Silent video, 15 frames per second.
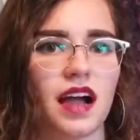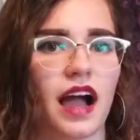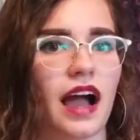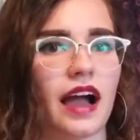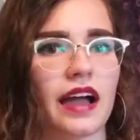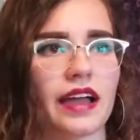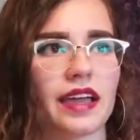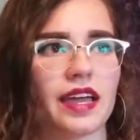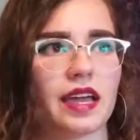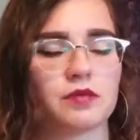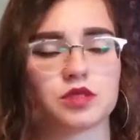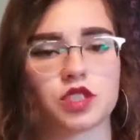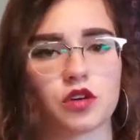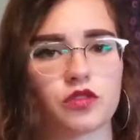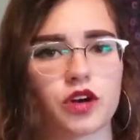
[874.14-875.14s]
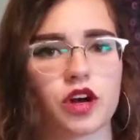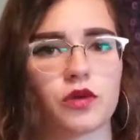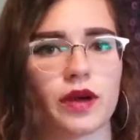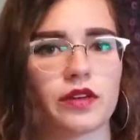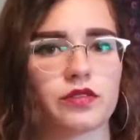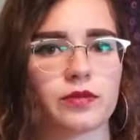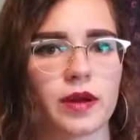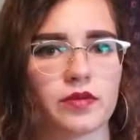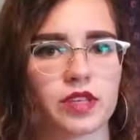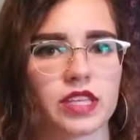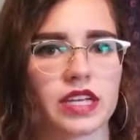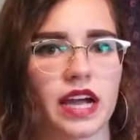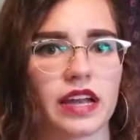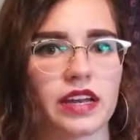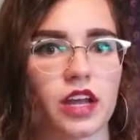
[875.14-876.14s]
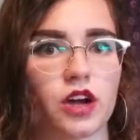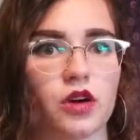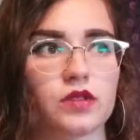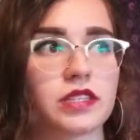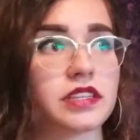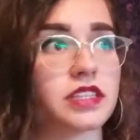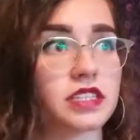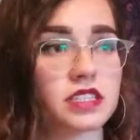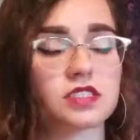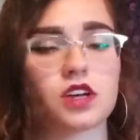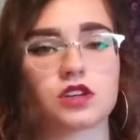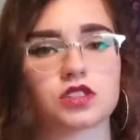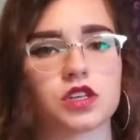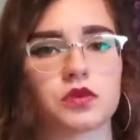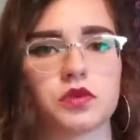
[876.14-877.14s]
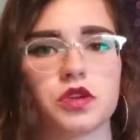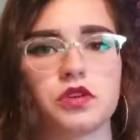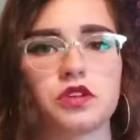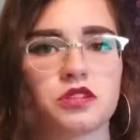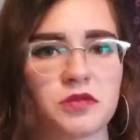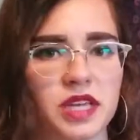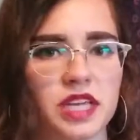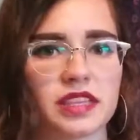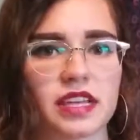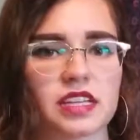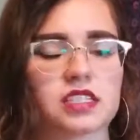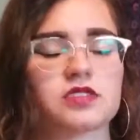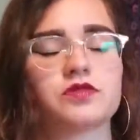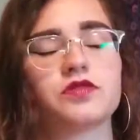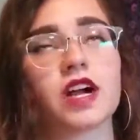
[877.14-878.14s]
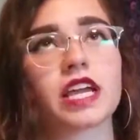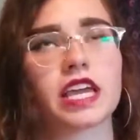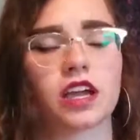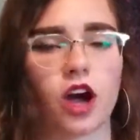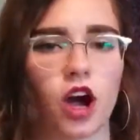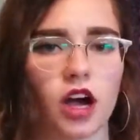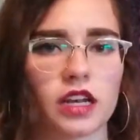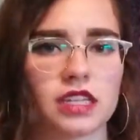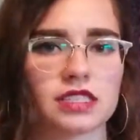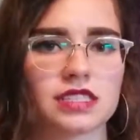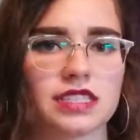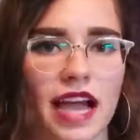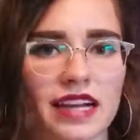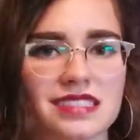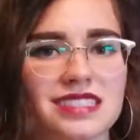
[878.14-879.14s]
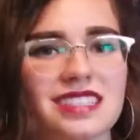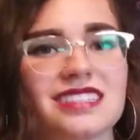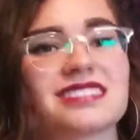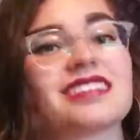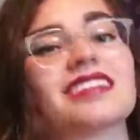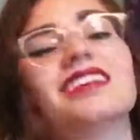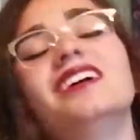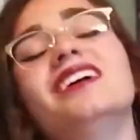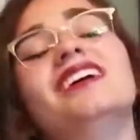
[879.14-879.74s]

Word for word: I am so far away from everything I know, that this is also new to me, that it's fucking hot and it's Texas and